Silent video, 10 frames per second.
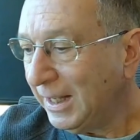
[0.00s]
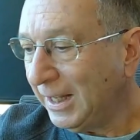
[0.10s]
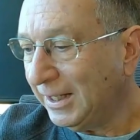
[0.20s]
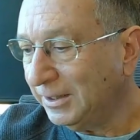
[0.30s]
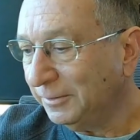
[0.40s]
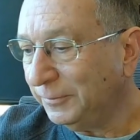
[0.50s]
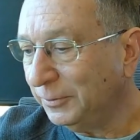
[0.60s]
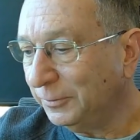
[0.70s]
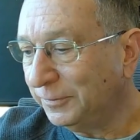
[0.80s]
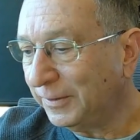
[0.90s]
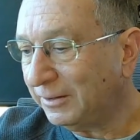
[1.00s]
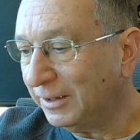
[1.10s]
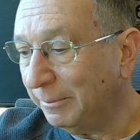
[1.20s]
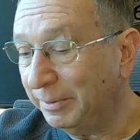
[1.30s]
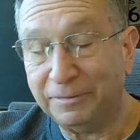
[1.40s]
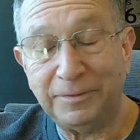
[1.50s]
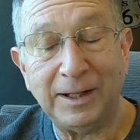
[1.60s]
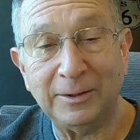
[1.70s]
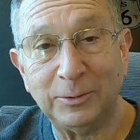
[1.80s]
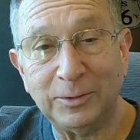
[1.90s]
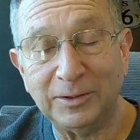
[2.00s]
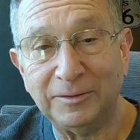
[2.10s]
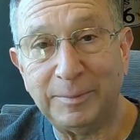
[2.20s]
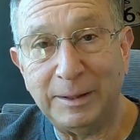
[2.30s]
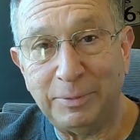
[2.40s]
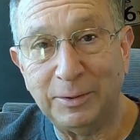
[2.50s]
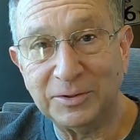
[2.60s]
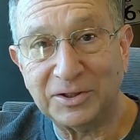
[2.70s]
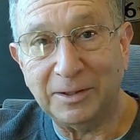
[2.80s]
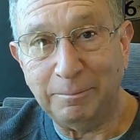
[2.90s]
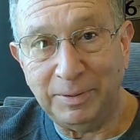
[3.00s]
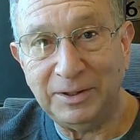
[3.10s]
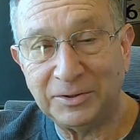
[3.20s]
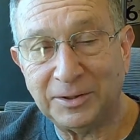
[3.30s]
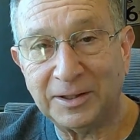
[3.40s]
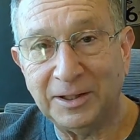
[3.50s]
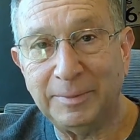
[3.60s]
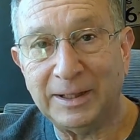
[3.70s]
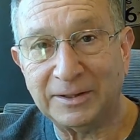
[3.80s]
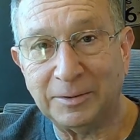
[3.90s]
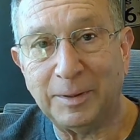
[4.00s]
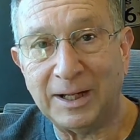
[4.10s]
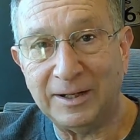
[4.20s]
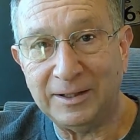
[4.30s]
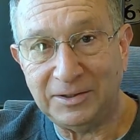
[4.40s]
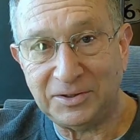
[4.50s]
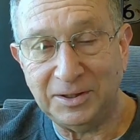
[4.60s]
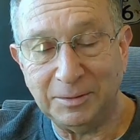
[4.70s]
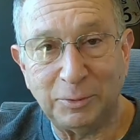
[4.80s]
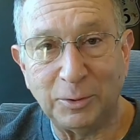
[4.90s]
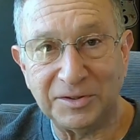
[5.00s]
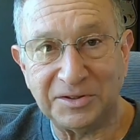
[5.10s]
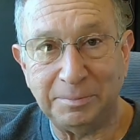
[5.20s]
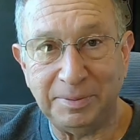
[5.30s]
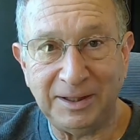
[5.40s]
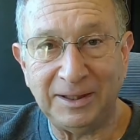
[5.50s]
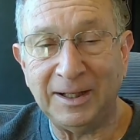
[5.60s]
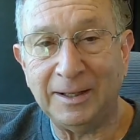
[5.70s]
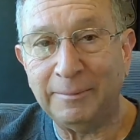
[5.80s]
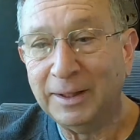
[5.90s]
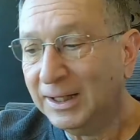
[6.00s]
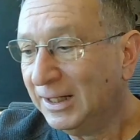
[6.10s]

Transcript: And if you've been a follower of my posts, I've been talking about commodities and the importance of being in them.